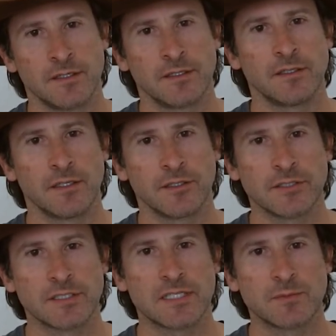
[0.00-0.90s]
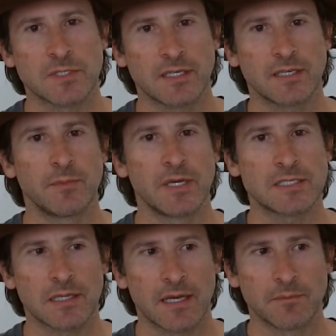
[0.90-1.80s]
It seems like he makes
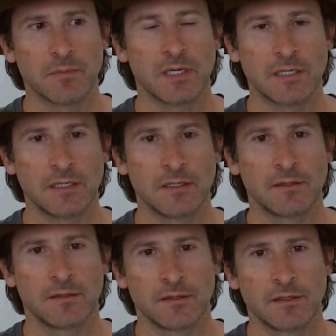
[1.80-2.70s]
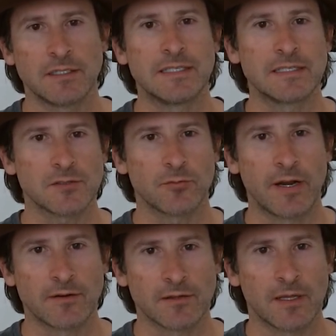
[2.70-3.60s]
a lot of money, dicks
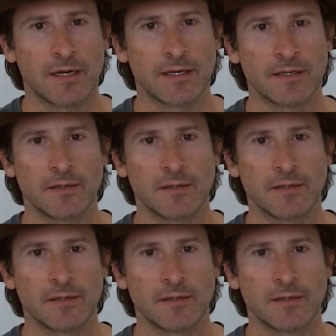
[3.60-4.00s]
around a lot,